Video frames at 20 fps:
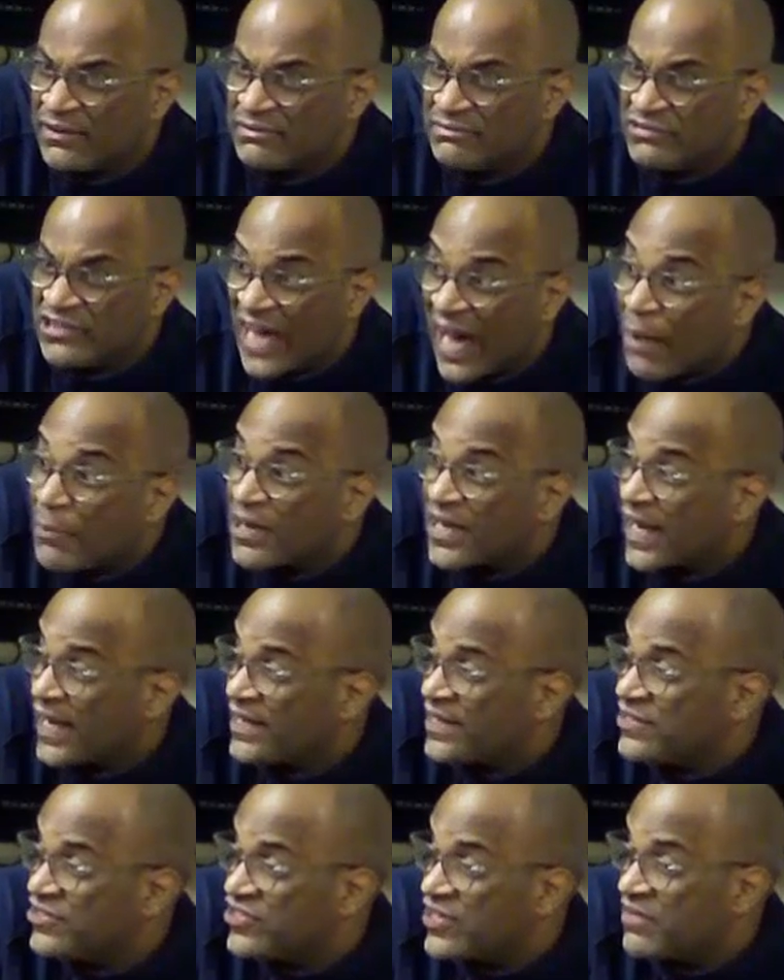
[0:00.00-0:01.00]

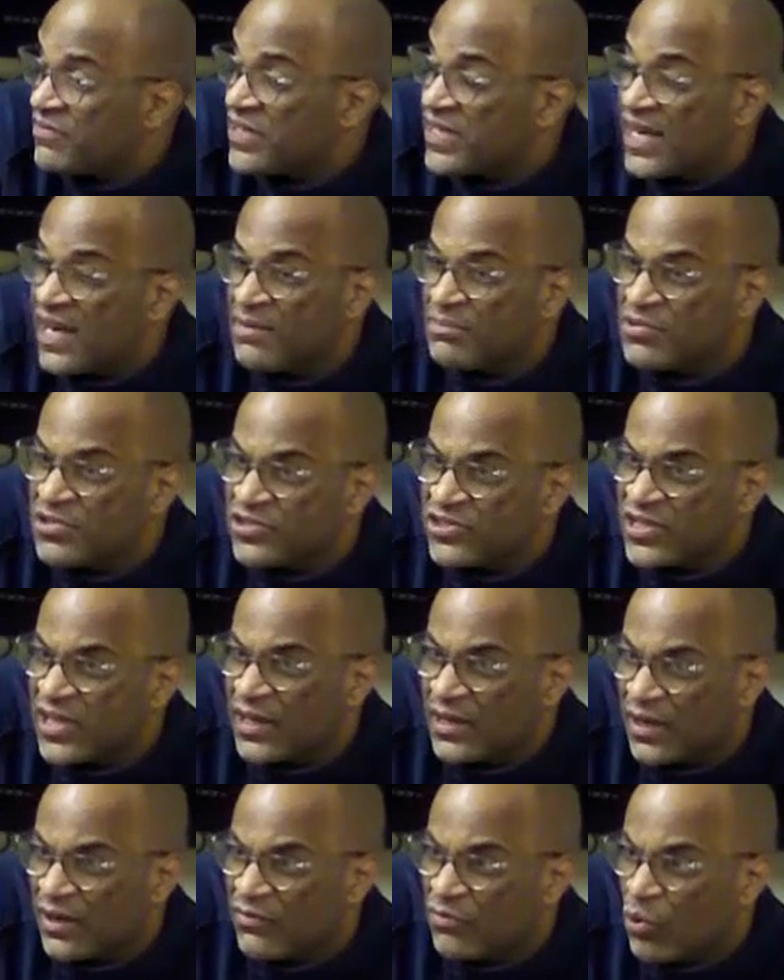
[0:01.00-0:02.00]
dominating
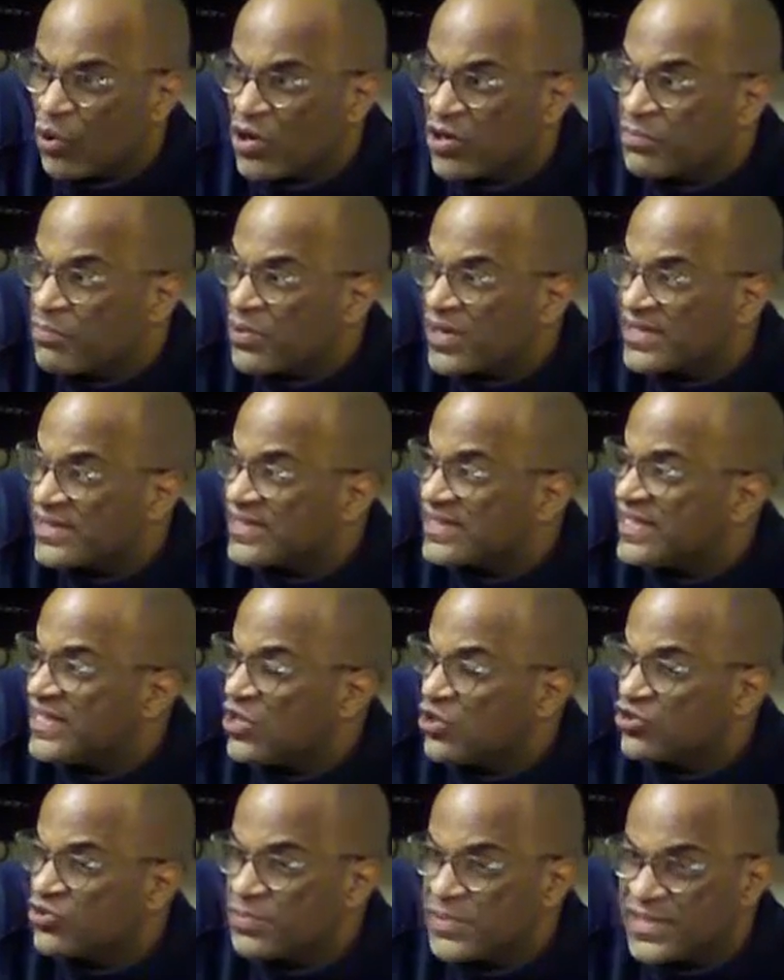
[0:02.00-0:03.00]
78% of WordPress
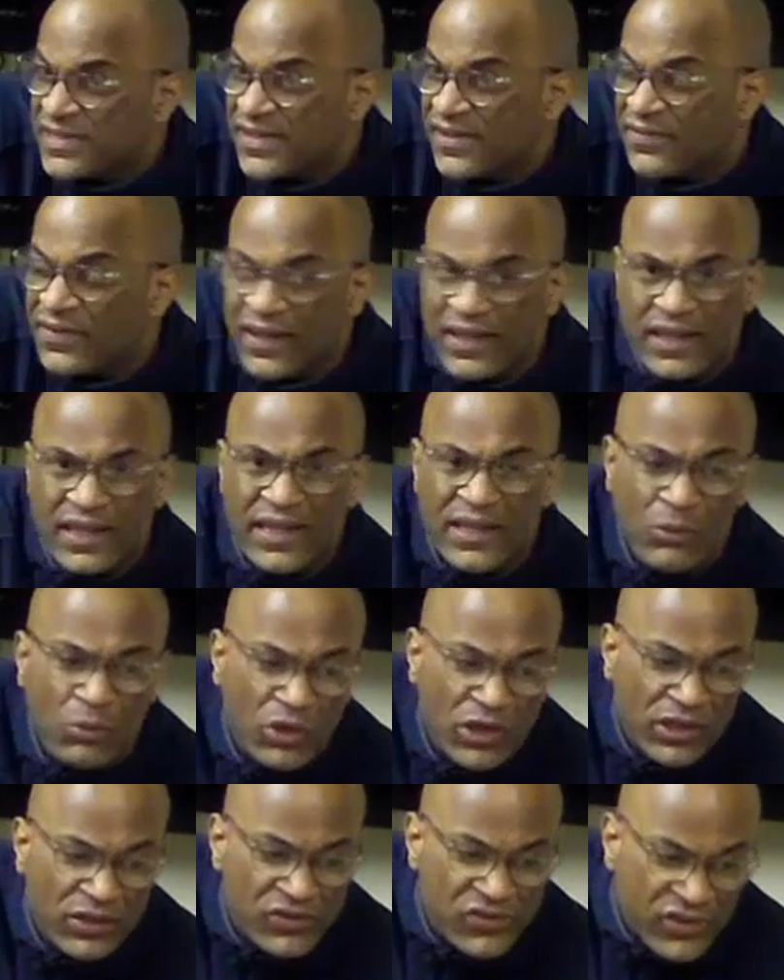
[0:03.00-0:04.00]
SEO specific
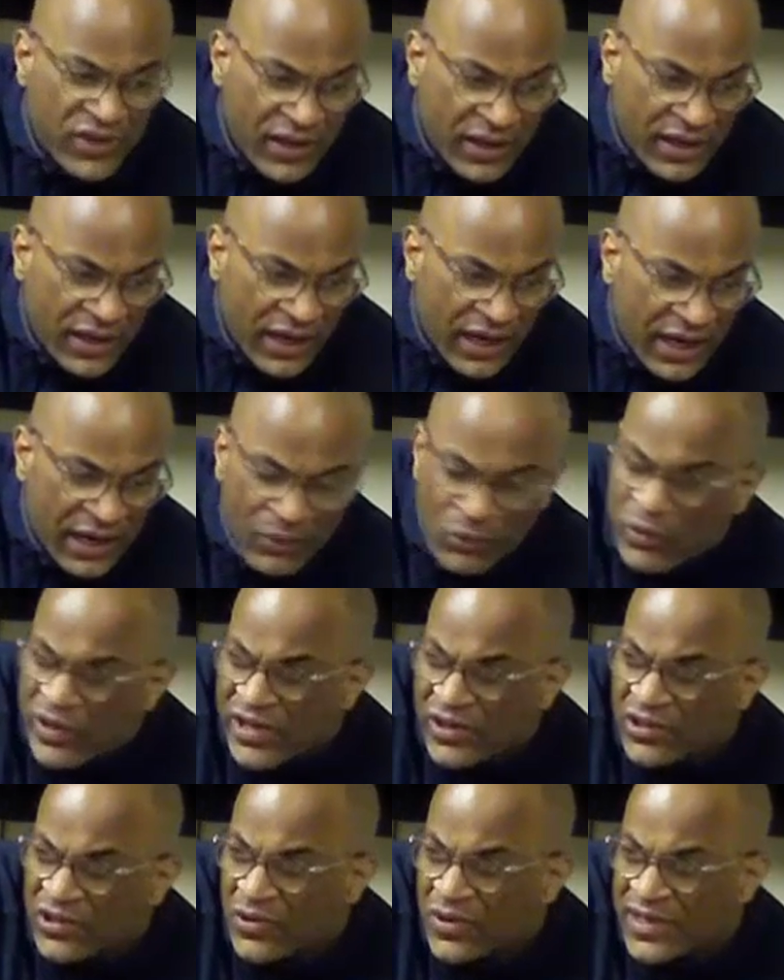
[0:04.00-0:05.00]
keywords. We
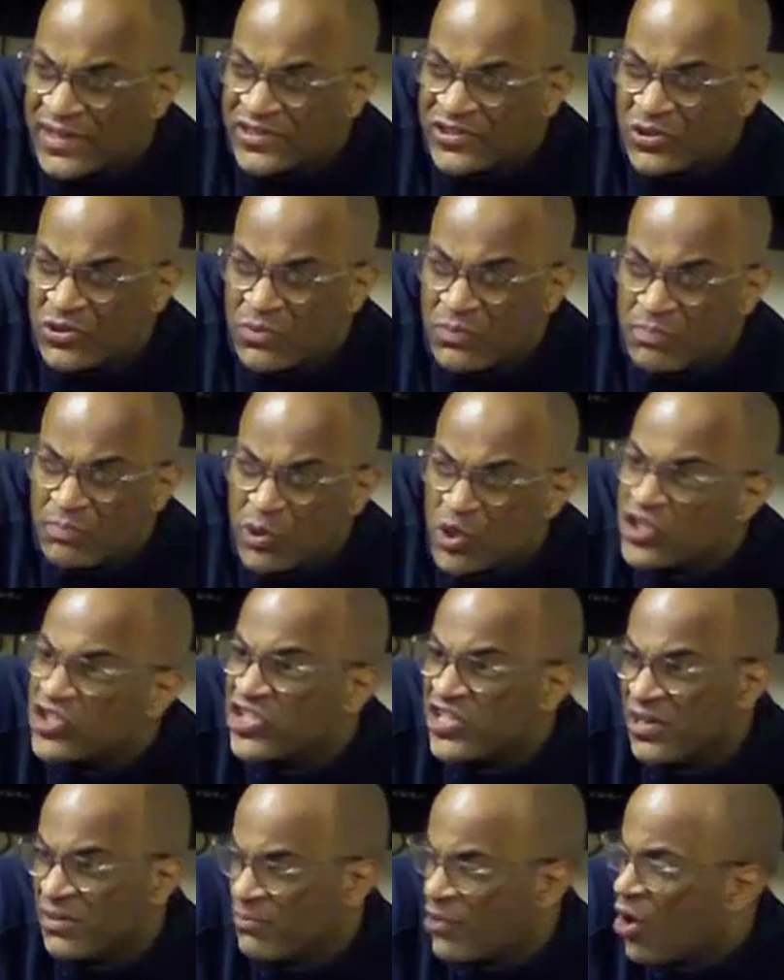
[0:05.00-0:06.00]
are going to push
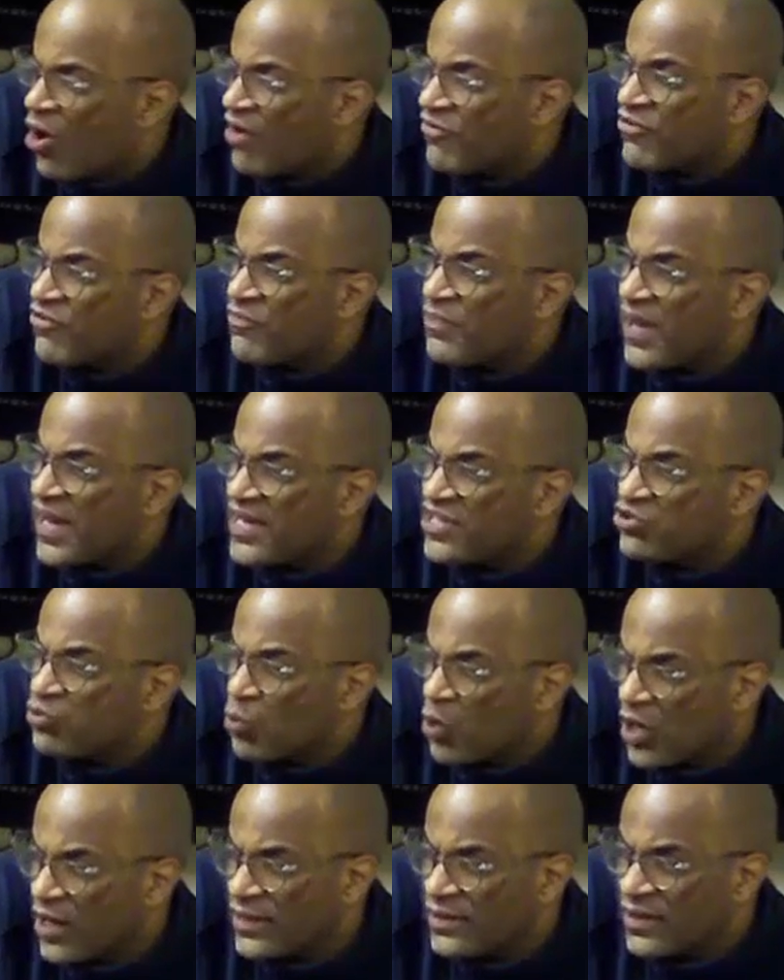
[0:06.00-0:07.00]
him off of page
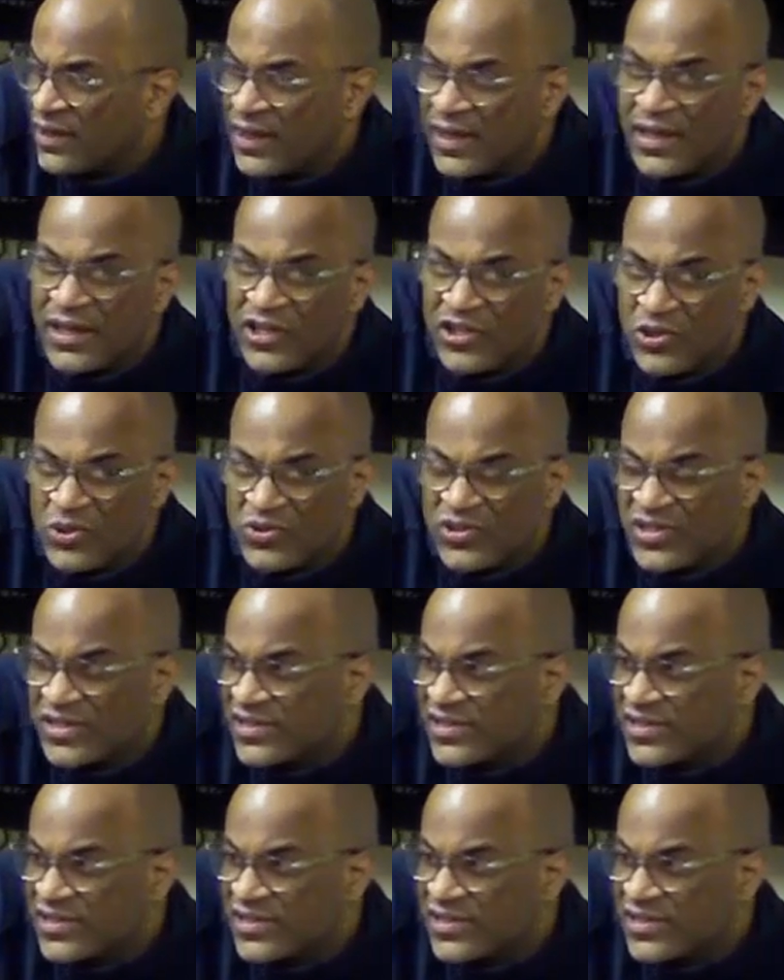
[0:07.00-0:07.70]
1 using